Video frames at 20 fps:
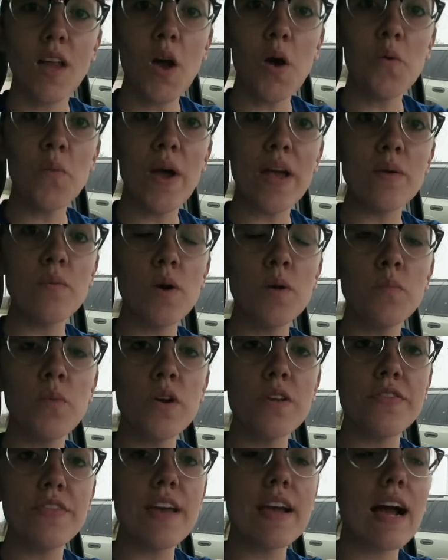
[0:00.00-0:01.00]
Oh wait, one
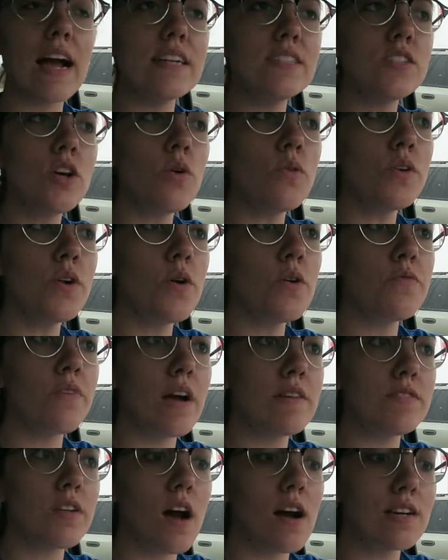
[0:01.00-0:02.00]
more thing. I don't know if
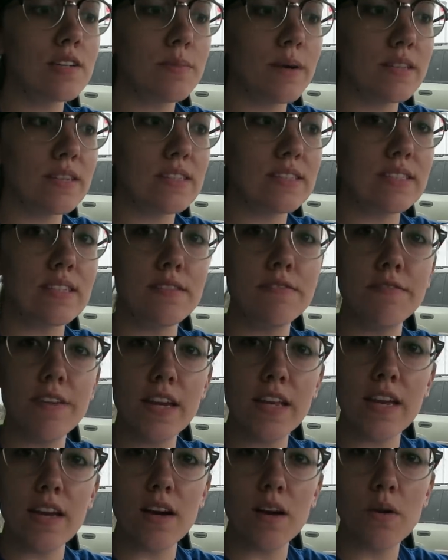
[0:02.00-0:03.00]
I've talked about this in a
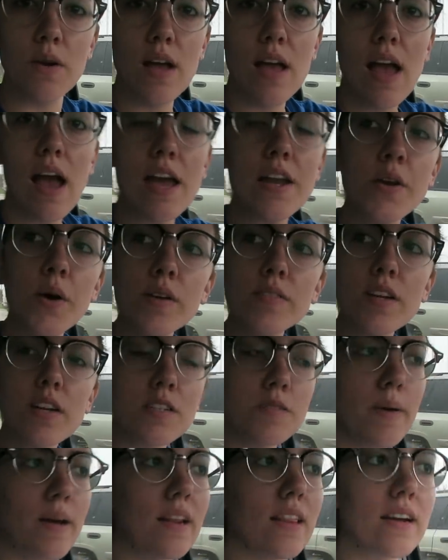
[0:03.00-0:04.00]
video. I know I've
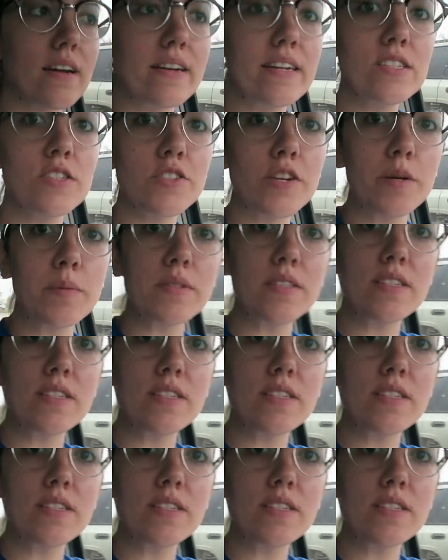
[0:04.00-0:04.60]
talked about it like on Instagram